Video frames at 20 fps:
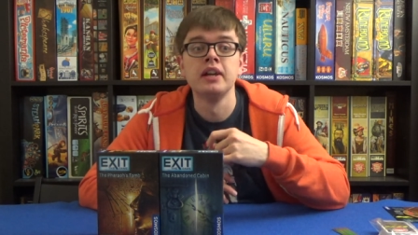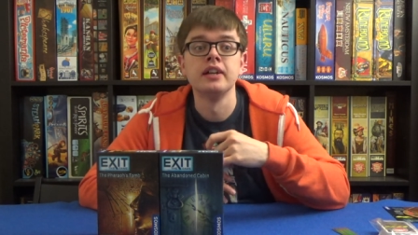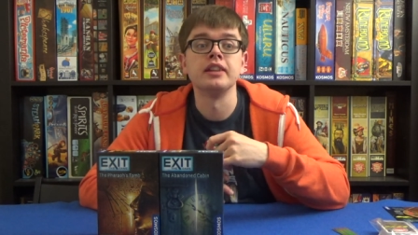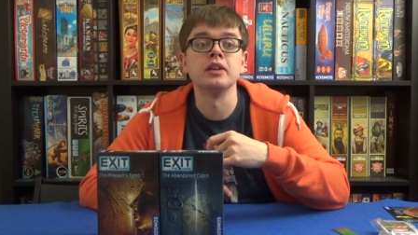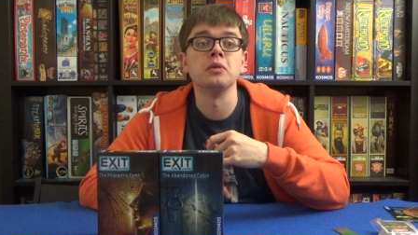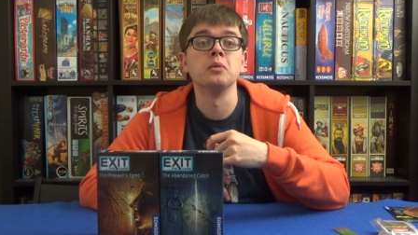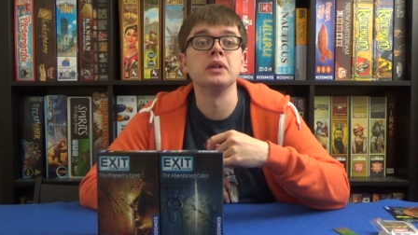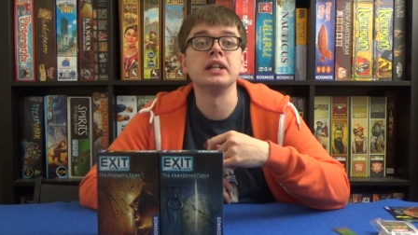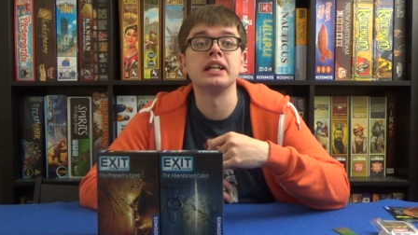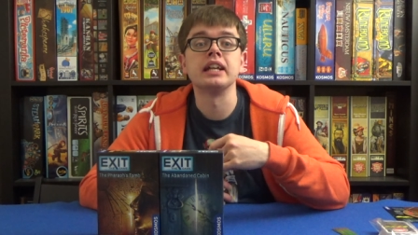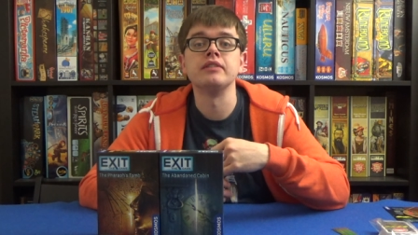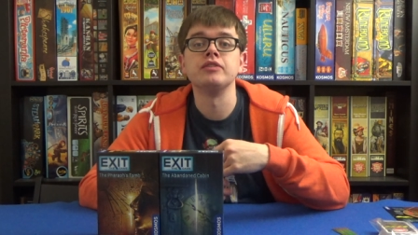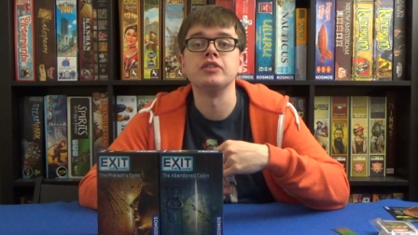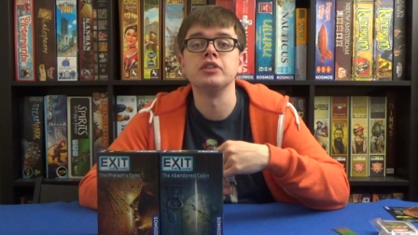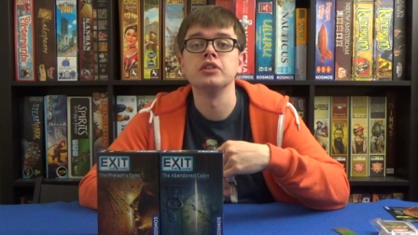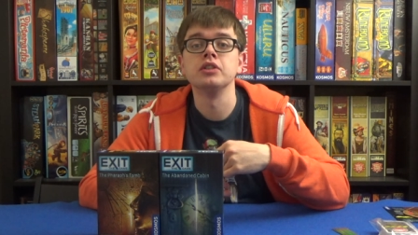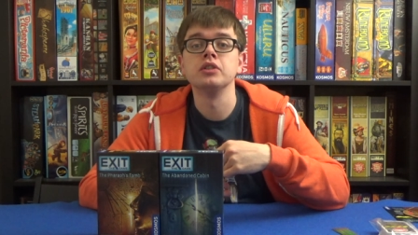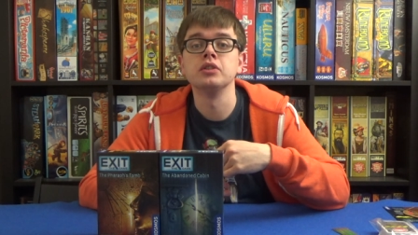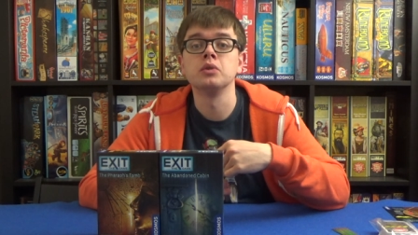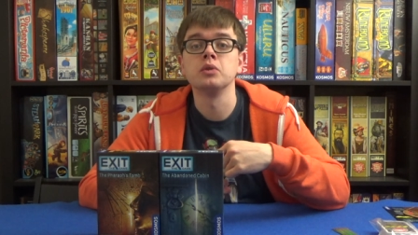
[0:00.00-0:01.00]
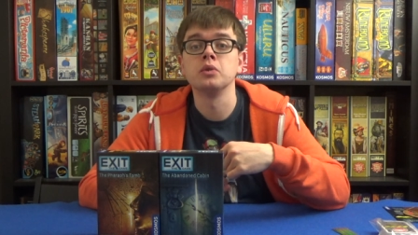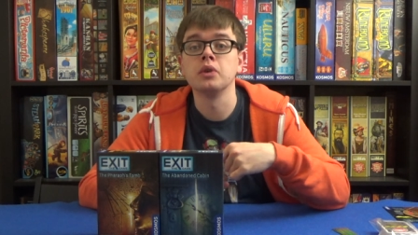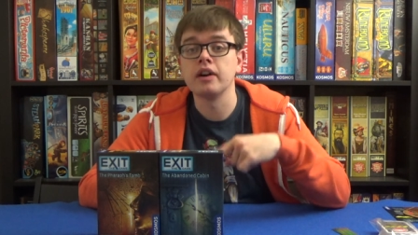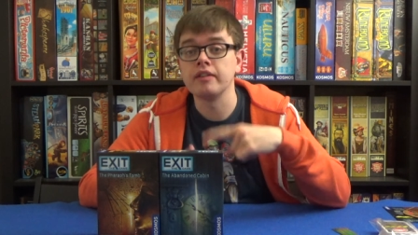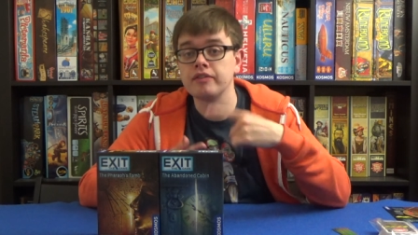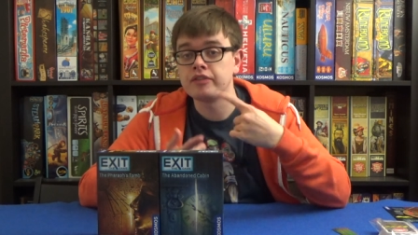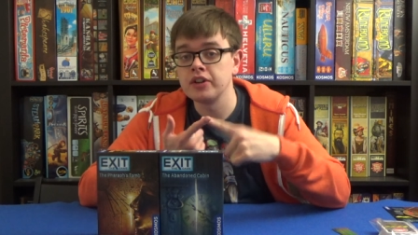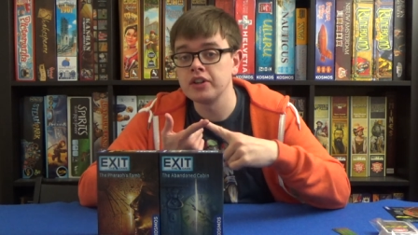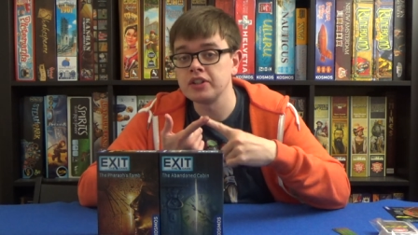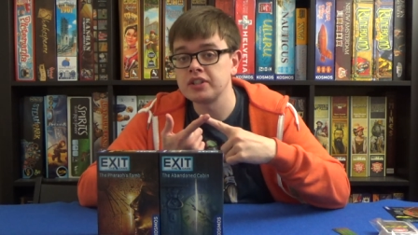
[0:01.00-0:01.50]
that will give you a
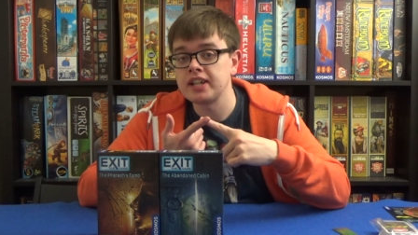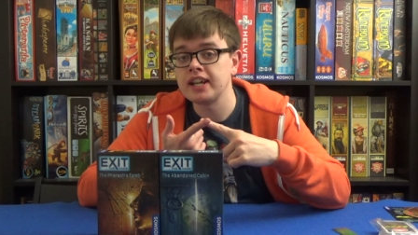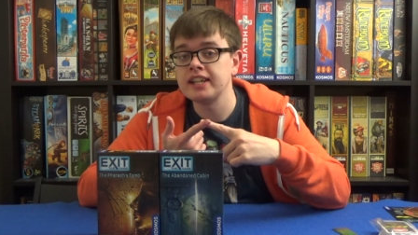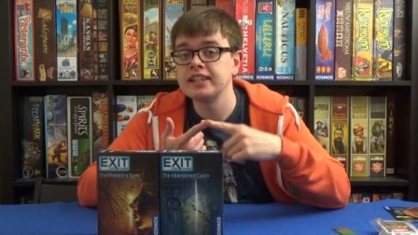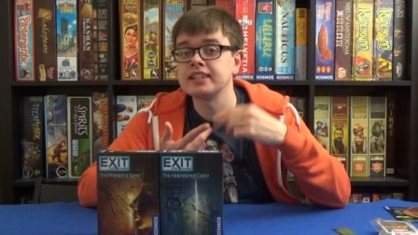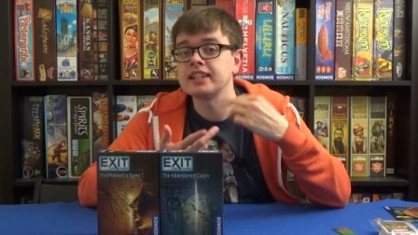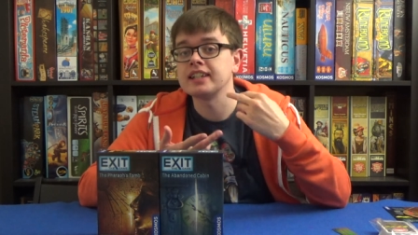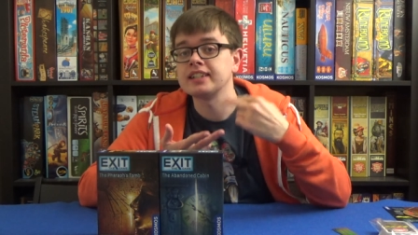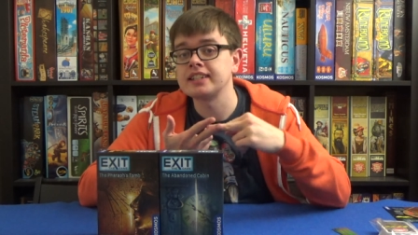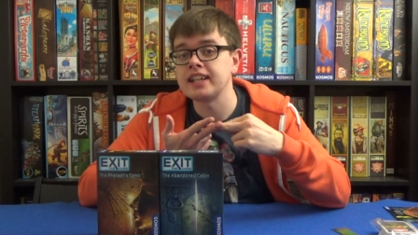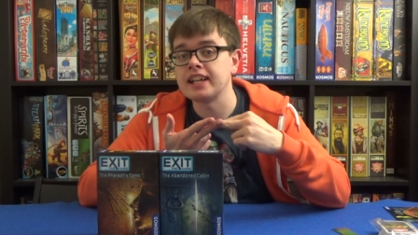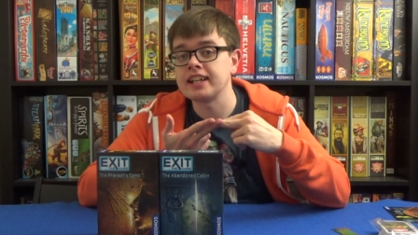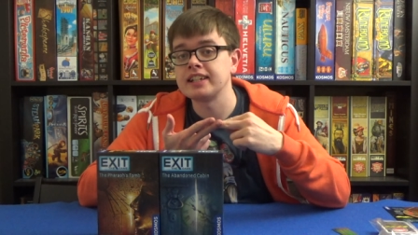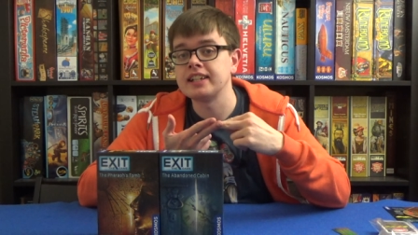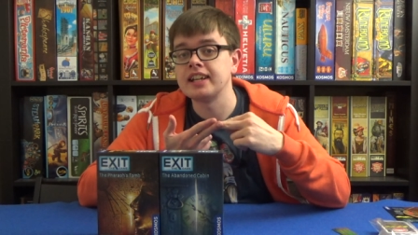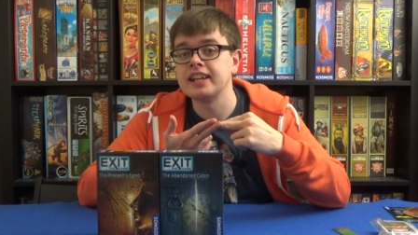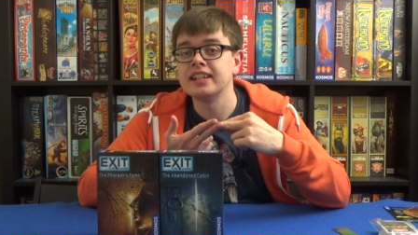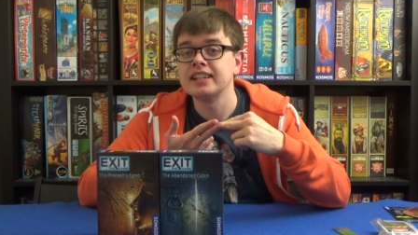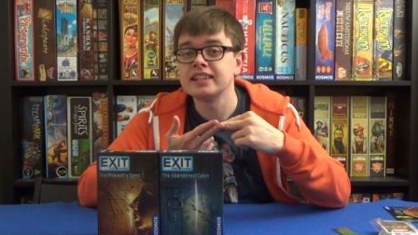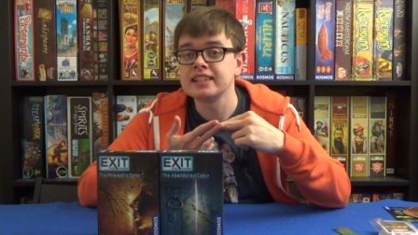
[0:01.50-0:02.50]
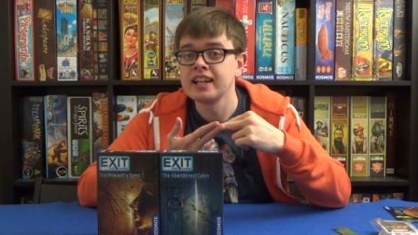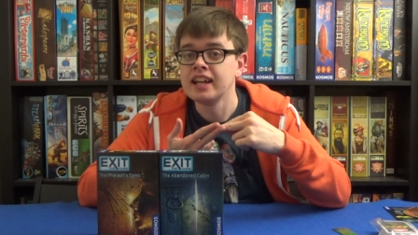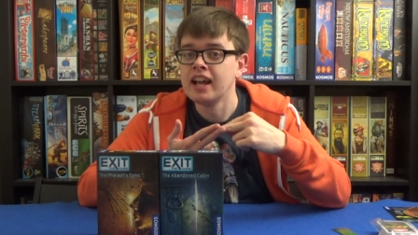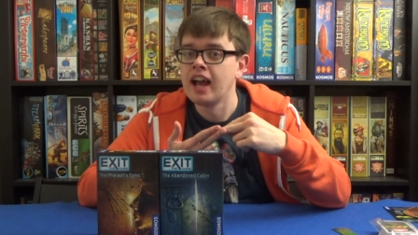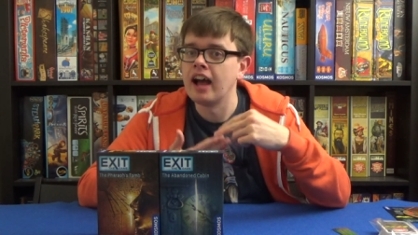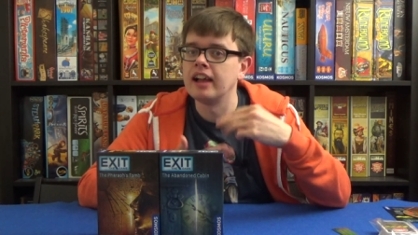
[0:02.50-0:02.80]
first hint, a second hint,